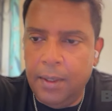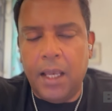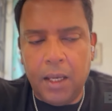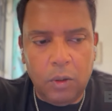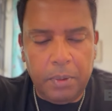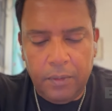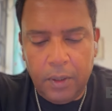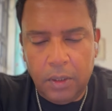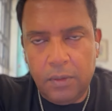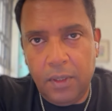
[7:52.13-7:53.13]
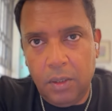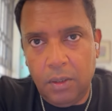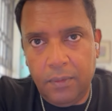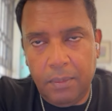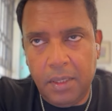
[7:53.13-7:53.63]
I hope you found this video
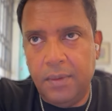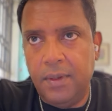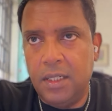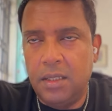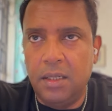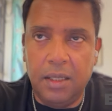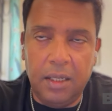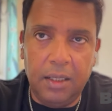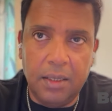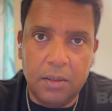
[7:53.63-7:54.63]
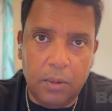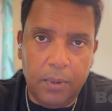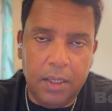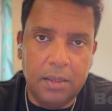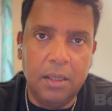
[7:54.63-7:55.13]
informative and entertaining as
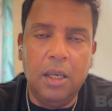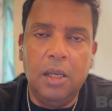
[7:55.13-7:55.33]
always.